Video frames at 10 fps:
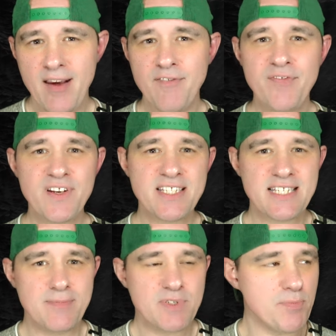everything
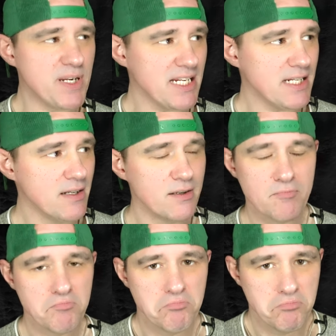seemed to be
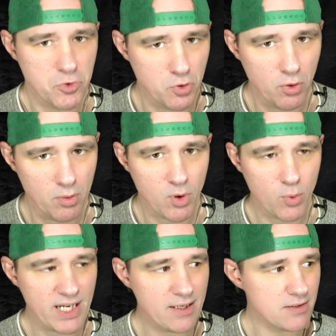
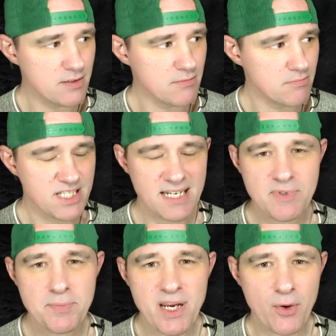normal. It seemed
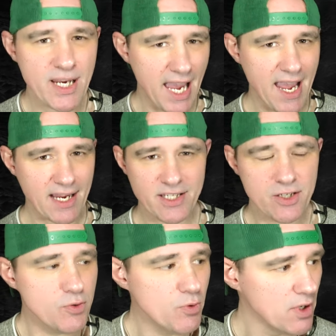to be okay.
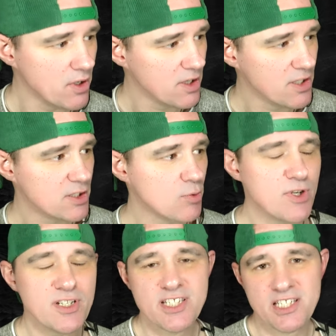You
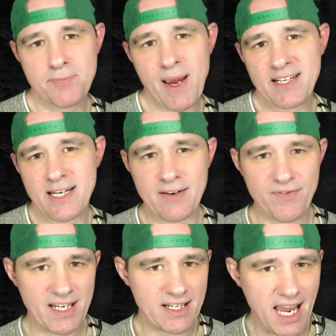wouldn't suspect
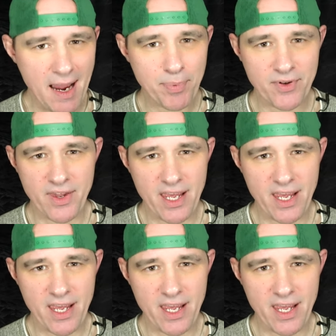anything had happened